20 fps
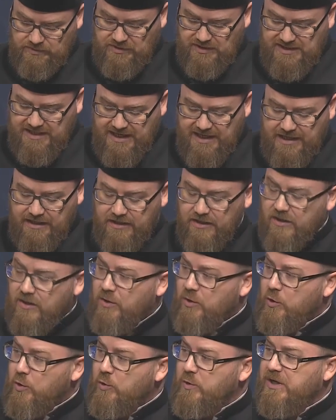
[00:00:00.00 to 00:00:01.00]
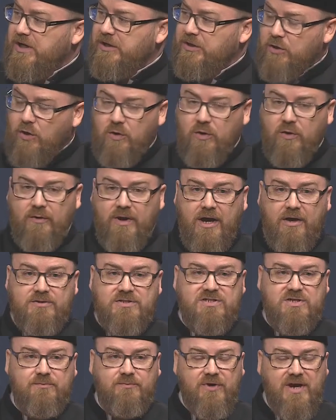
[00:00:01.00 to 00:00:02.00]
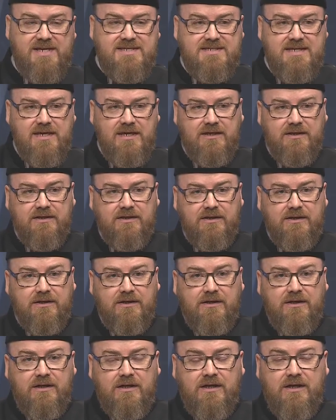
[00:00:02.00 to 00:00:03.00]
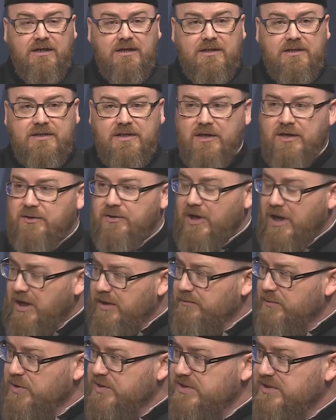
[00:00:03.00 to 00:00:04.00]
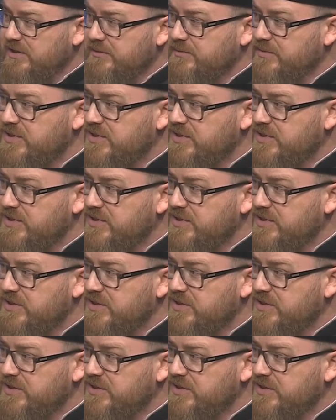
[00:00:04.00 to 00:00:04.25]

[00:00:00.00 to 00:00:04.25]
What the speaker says: today, who can go around suppressing the non-Muslim